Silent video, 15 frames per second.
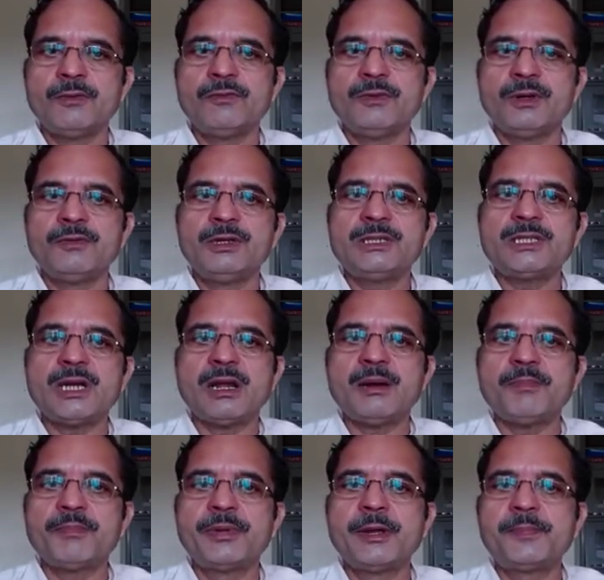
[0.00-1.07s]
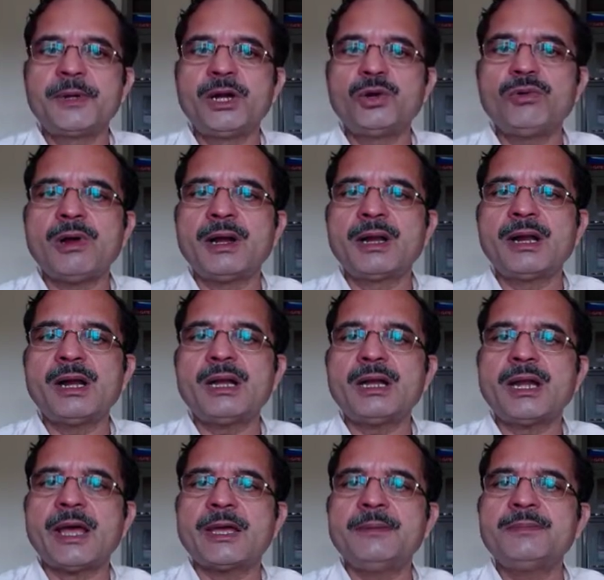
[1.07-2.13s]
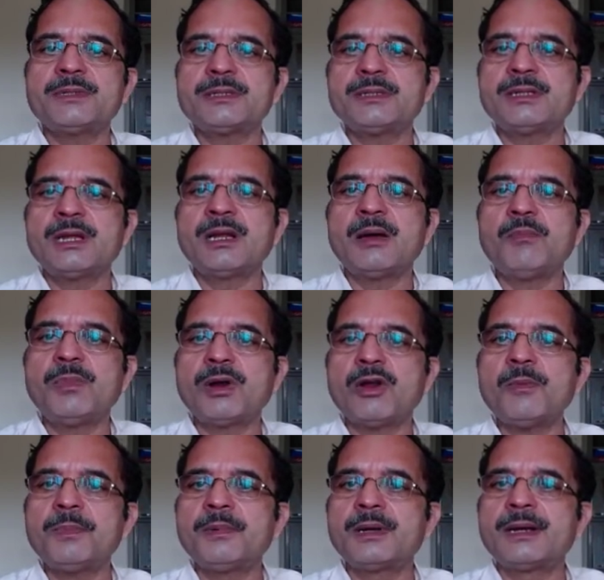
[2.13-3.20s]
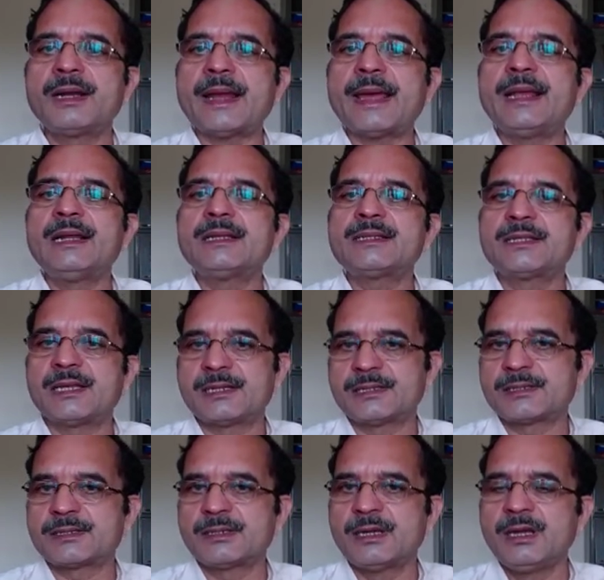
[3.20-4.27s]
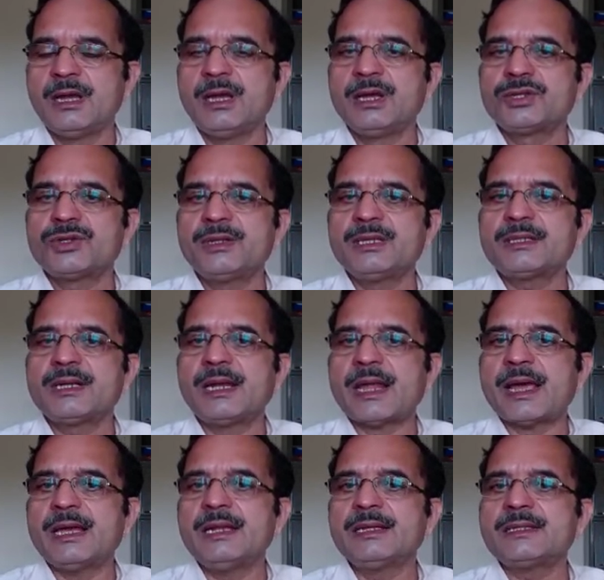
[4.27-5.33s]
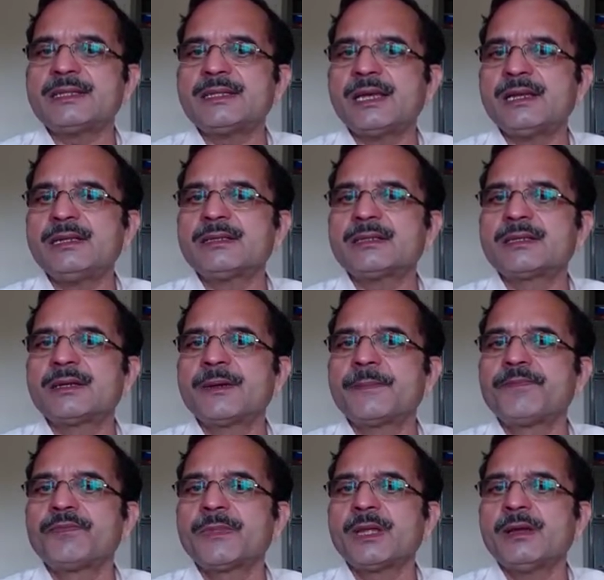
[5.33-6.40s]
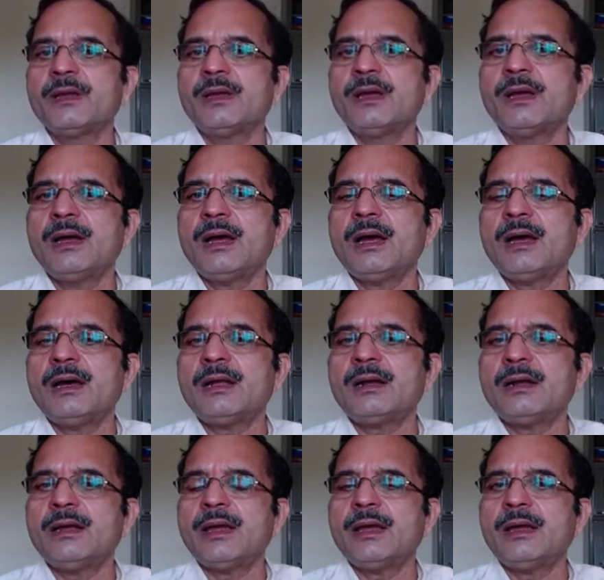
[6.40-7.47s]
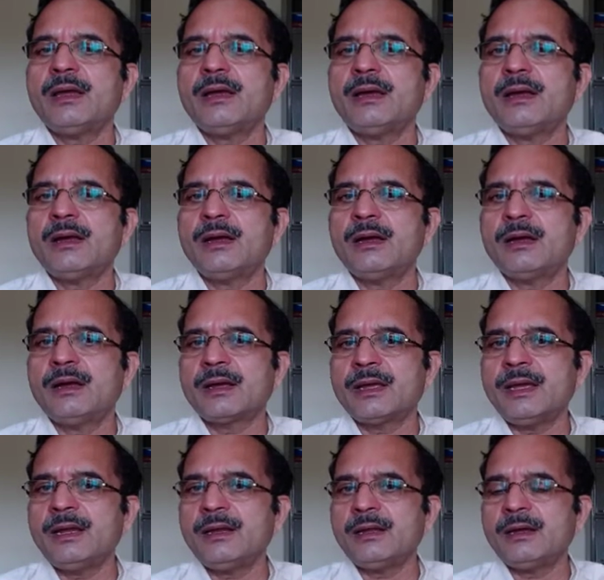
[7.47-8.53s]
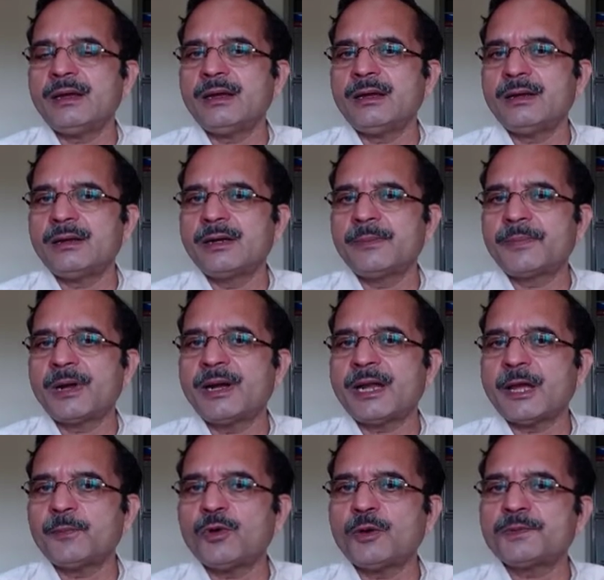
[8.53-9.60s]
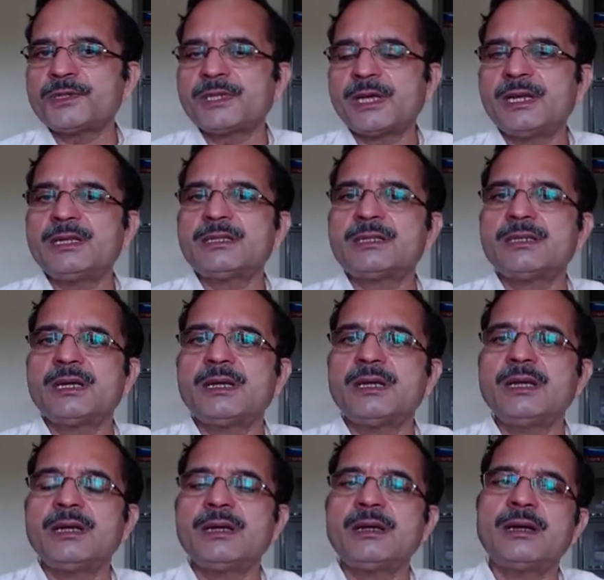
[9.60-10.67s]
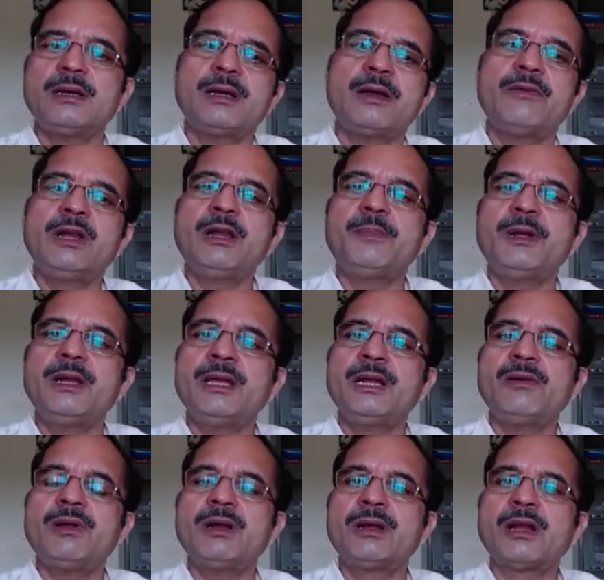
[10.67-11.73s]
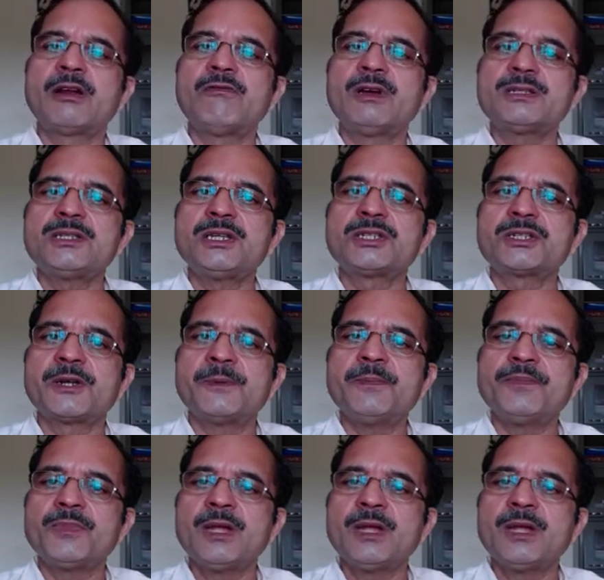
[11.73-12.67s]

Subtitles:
which are 50 to 100 times the number of glial cells. So these glial cells are again a different type of cells available in our nervous system.